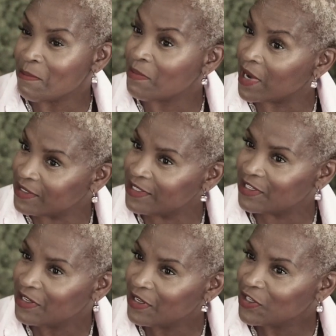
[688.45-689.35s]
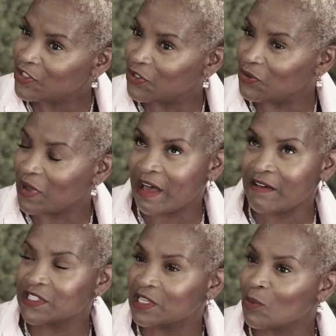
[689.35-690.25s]
months to
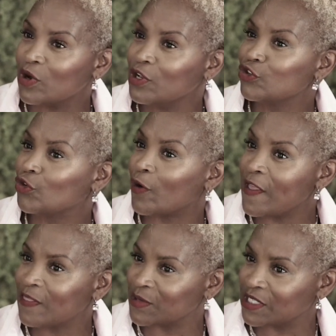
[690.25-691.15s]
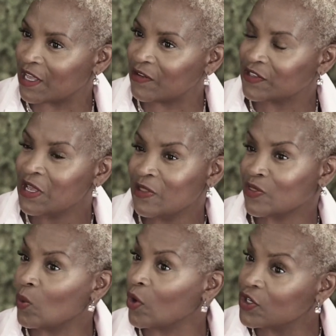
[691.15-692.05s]
have someone train themselves
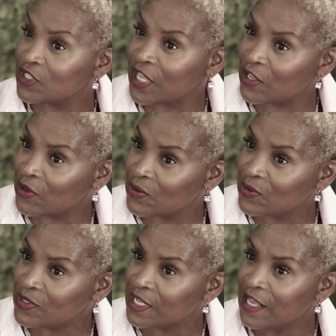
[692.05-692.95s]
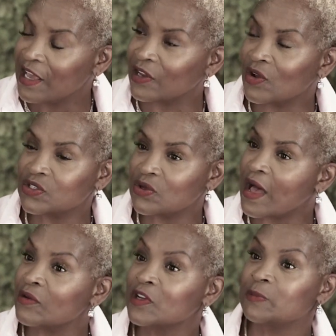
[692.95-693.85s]
the words they use and also
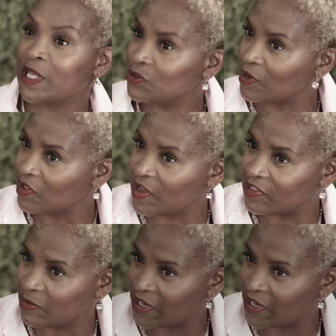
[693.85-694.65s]
how to explain to a client the